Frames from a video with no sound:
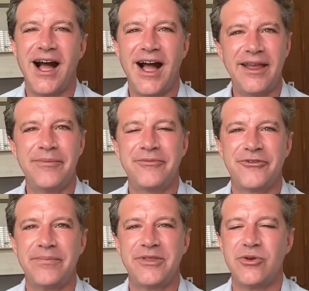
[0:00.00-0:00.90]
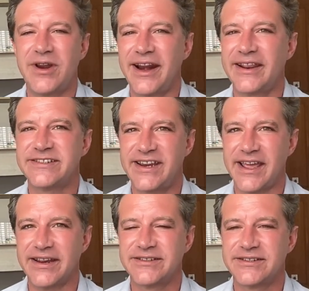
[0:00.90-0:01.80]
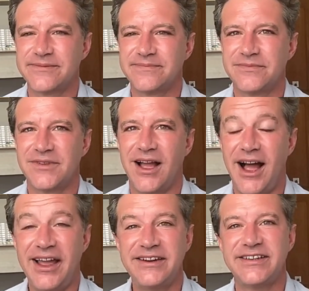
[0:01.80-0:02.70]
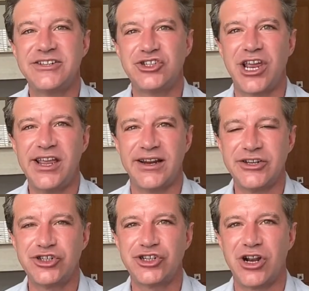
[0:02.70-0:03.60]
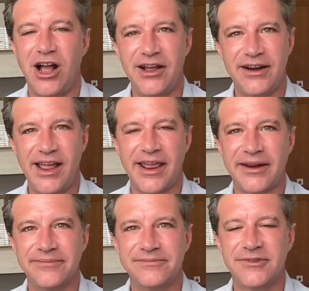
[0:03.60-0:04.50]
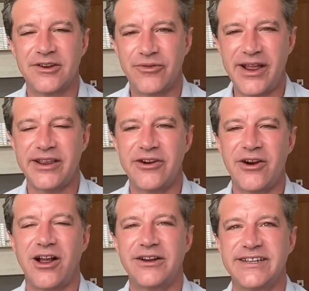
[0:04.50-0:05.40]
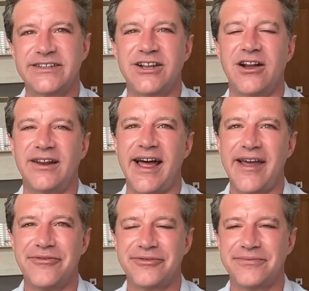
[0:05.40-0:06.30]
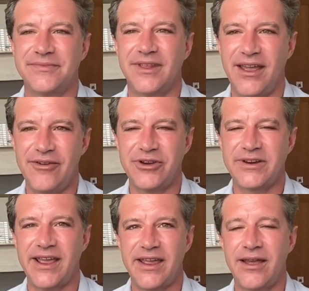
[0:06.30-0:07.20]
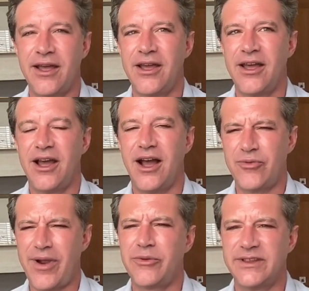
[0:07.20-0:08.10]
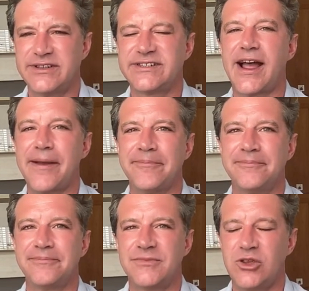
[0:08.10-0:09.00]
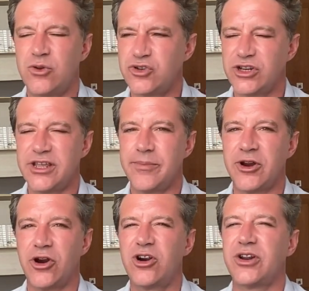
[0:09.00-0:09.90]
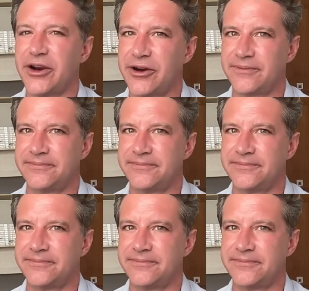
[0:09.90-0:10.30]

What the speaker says: I'm from the United States. I teach English online, right here on TikTok Live, every day around this time, usually a bit earlier.